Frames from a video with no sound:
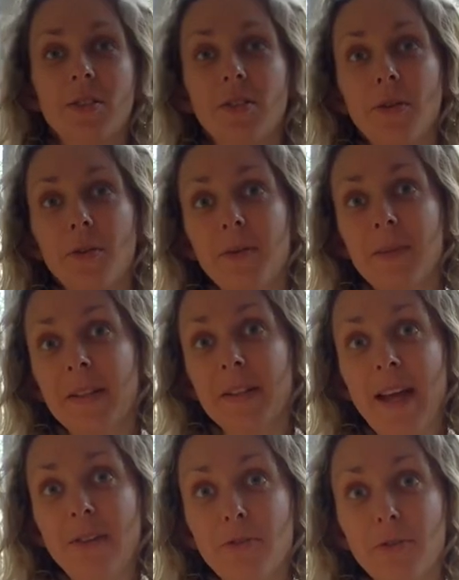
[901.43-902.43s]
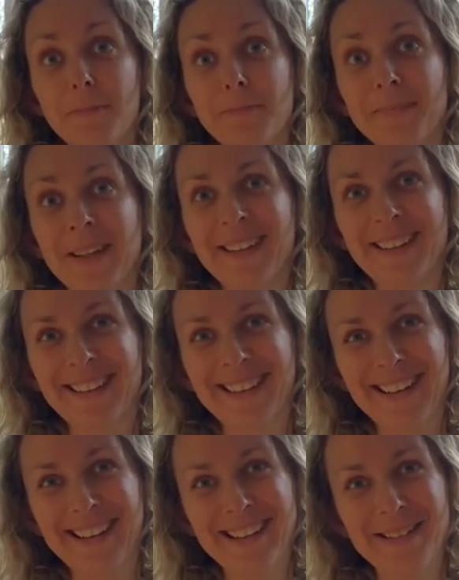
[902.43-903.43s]
store them in the lounge room
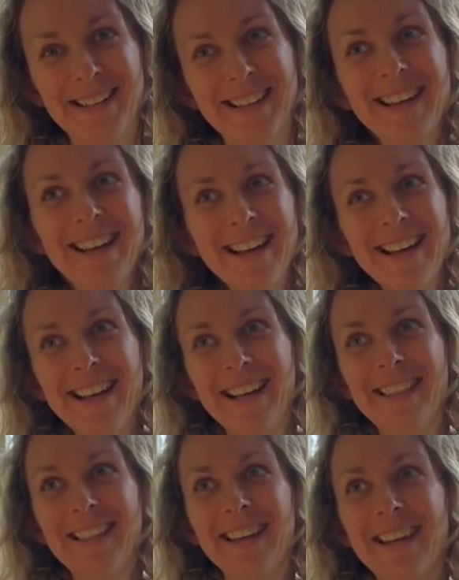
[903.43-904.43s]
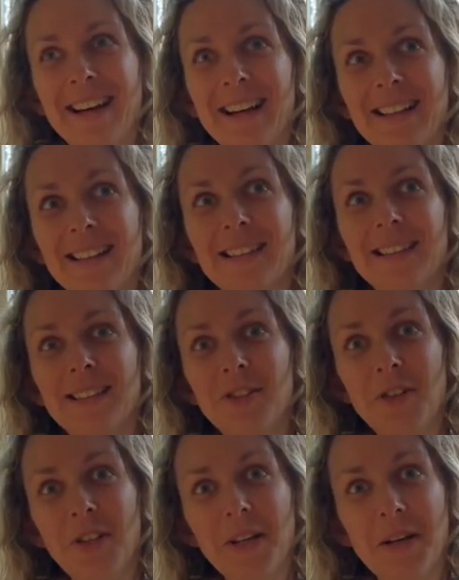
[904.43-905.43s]
in the
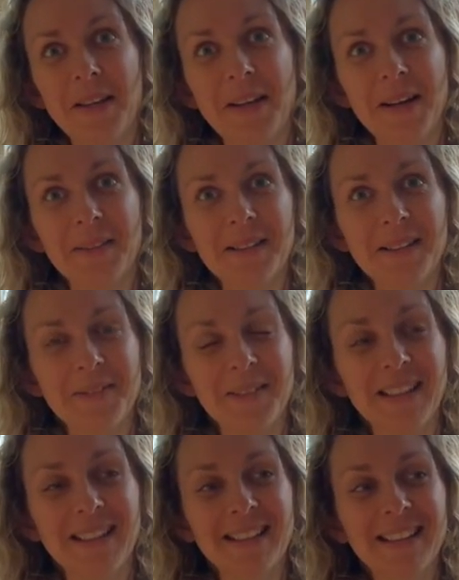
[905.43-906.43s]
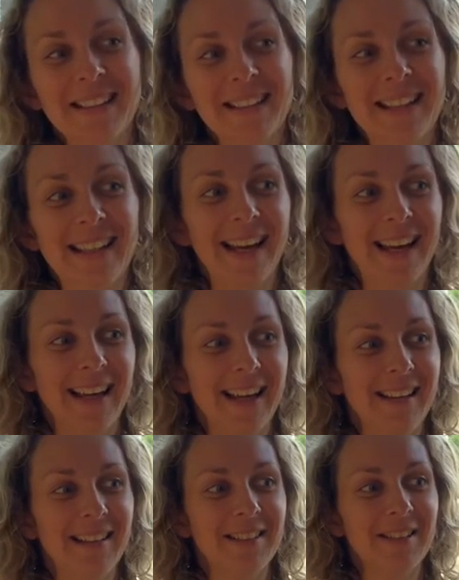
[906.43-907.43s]
studio that I was living in,
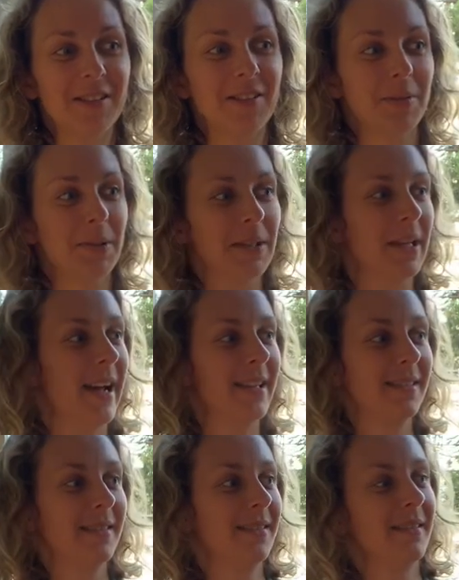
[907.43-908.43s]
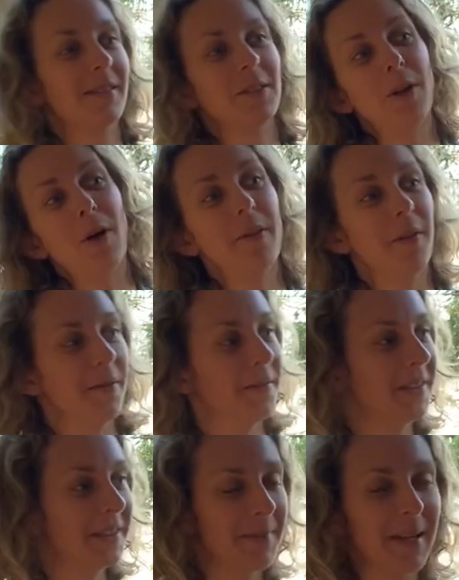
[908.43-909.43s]
and just threw a nice cloth over
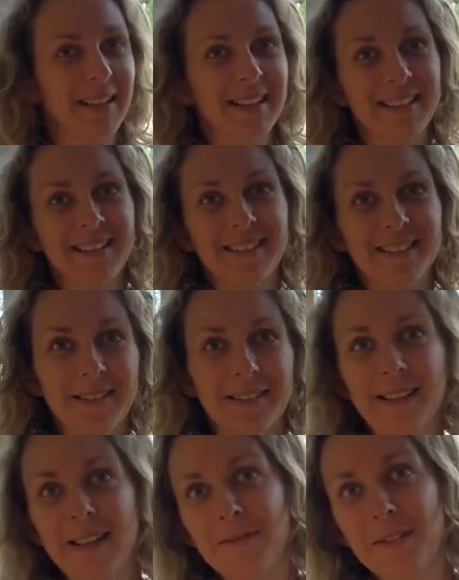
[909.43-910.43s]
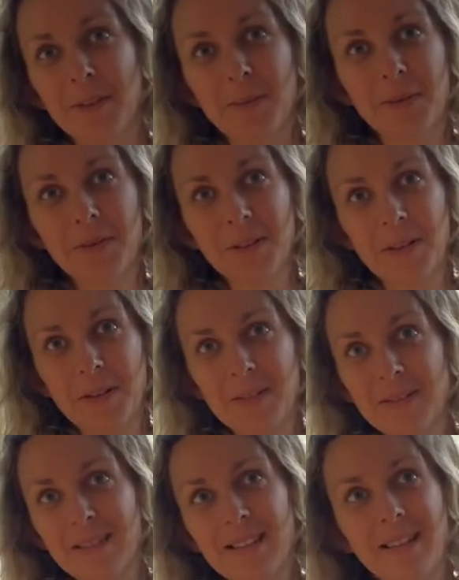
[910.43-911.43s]
it to make it invisible, you know,
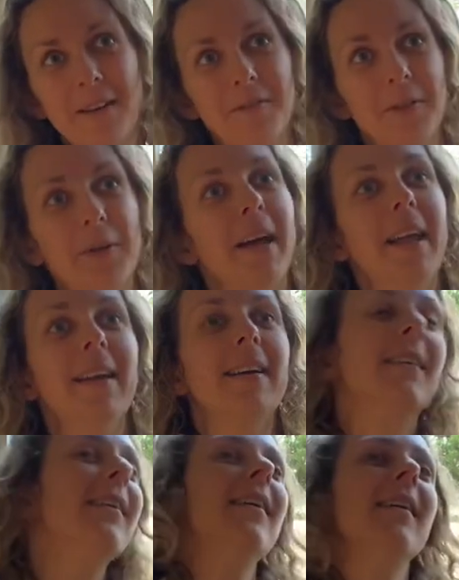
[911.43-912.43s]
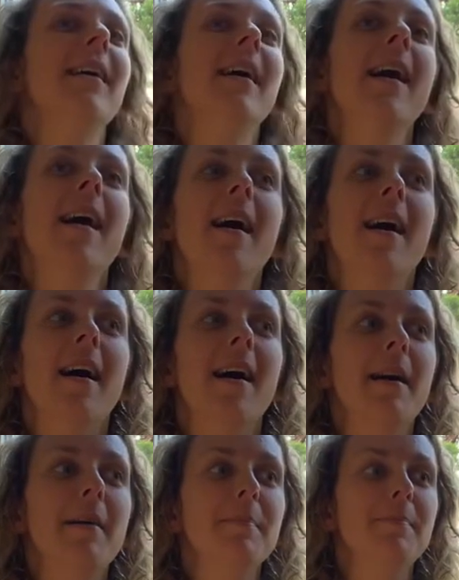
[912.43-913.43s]
didn't have to look at it.
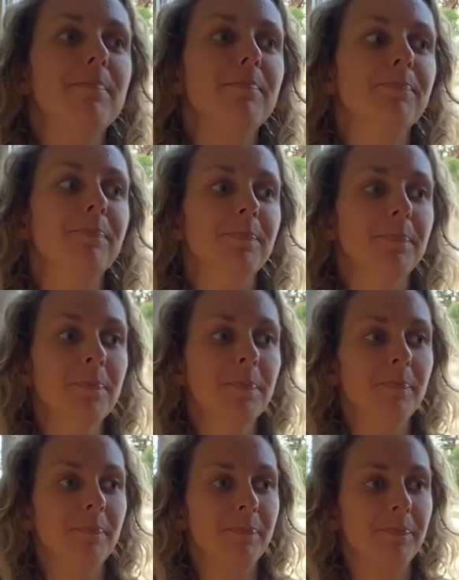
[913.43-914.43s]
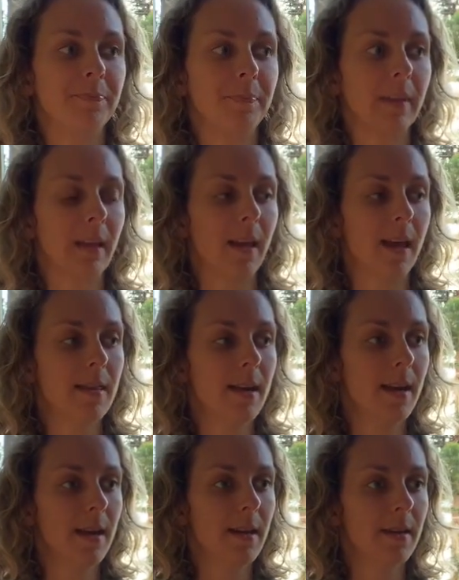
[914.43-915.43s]
And
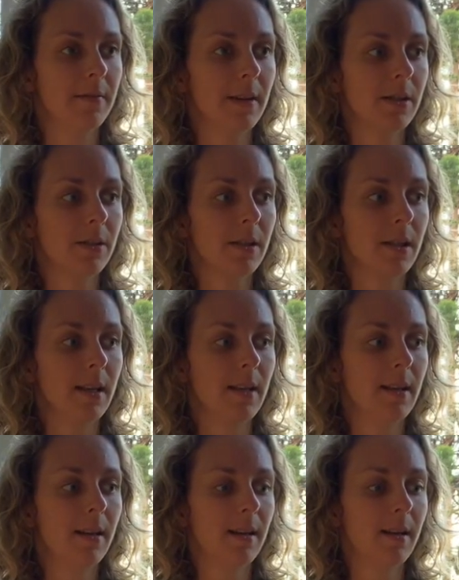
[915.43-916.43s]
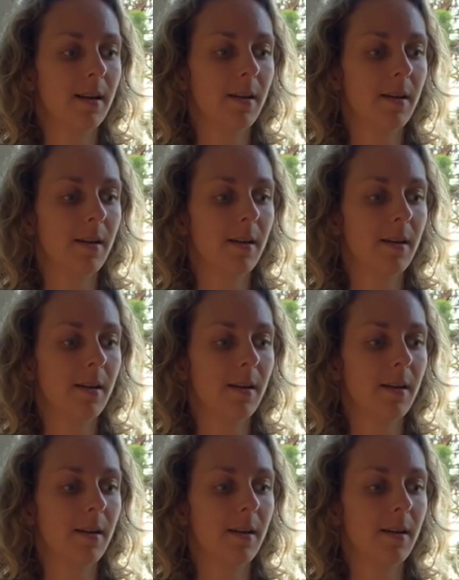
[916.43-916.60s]
then eventually